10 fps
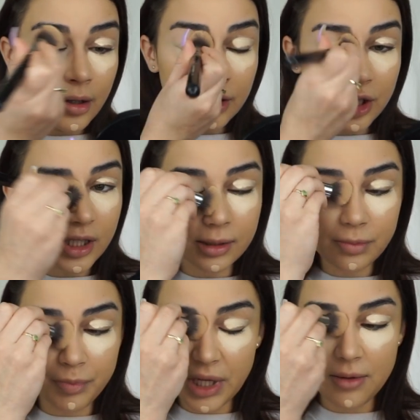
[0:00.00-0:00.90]

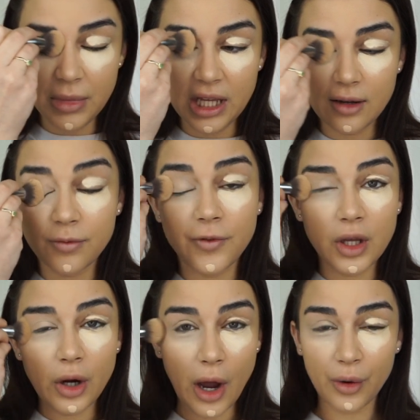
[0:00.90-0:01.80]
just be me and
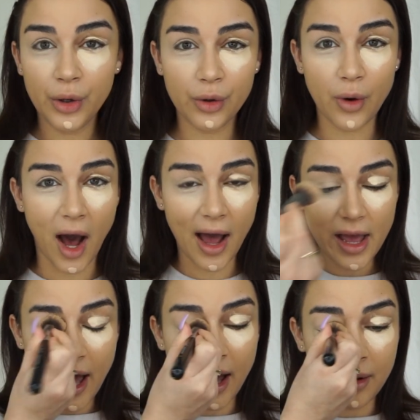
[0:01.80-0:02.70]
figure out who
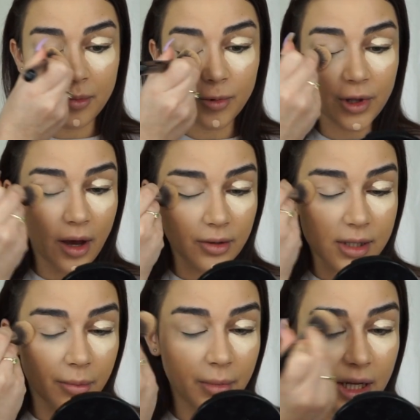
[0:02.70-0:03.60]
I am without
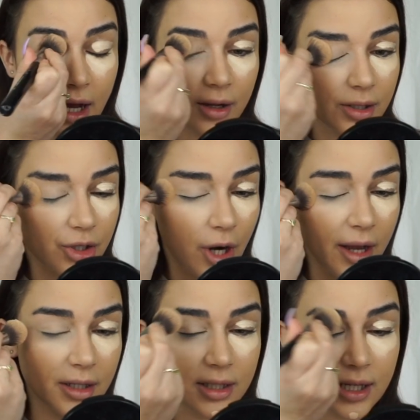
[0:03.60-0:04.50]
somebody else
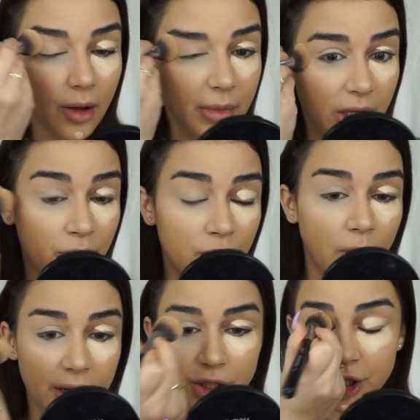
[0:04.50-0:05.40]
trying to tell me who
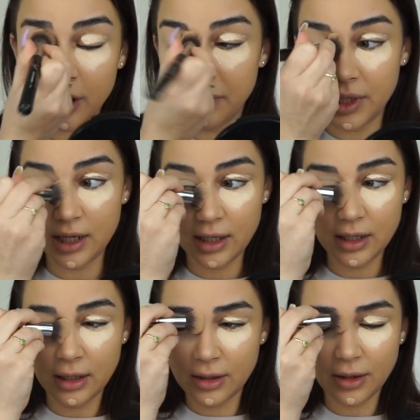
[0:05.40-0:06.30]
I should be.
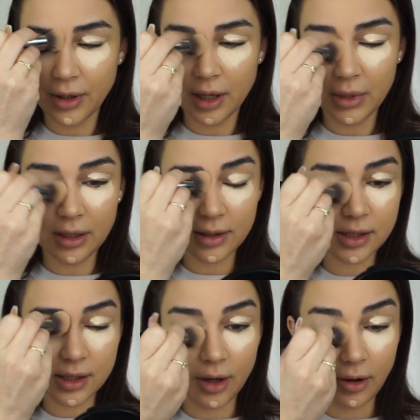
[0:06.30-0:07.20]
You know what I mean?
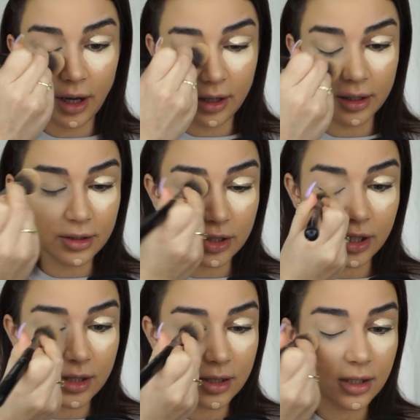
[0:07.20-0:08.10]
So
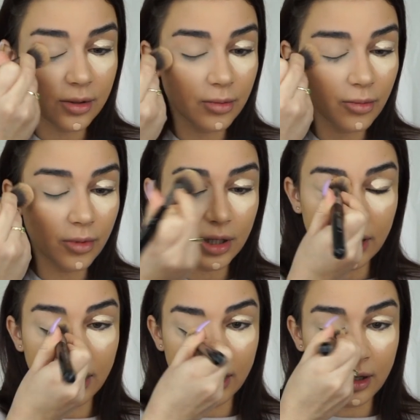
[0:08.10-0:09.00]
just
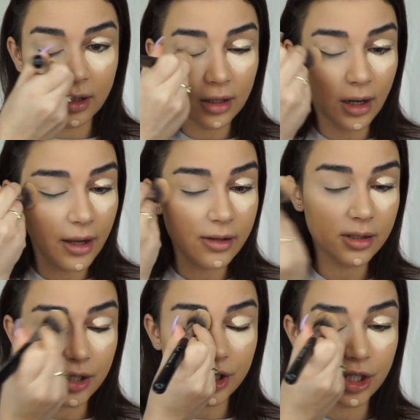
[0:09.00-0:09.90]
really nice
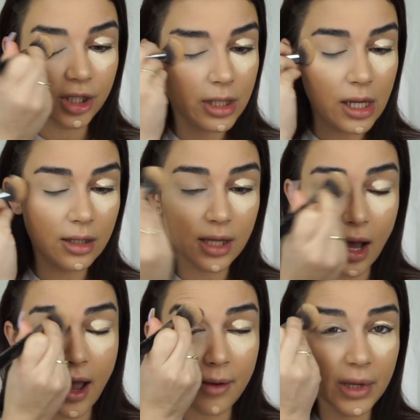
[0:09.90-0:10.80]
to just take
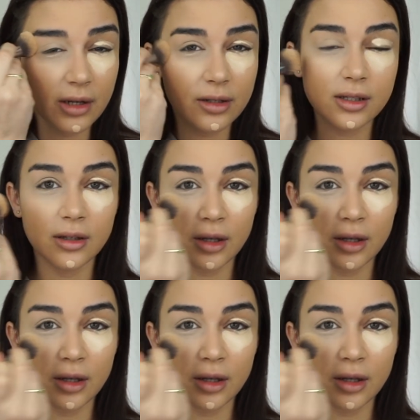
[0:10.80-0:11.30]
time and